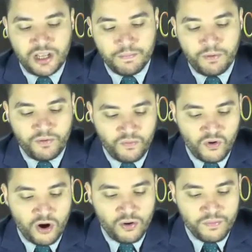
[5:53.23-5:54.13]
in
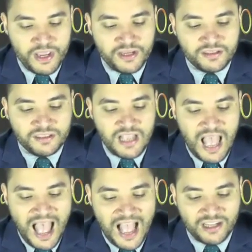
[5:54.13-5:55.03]
performing
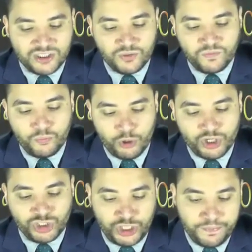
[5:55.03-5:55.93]
acts of
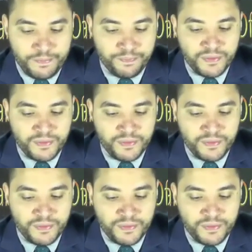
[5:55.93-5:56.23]
worship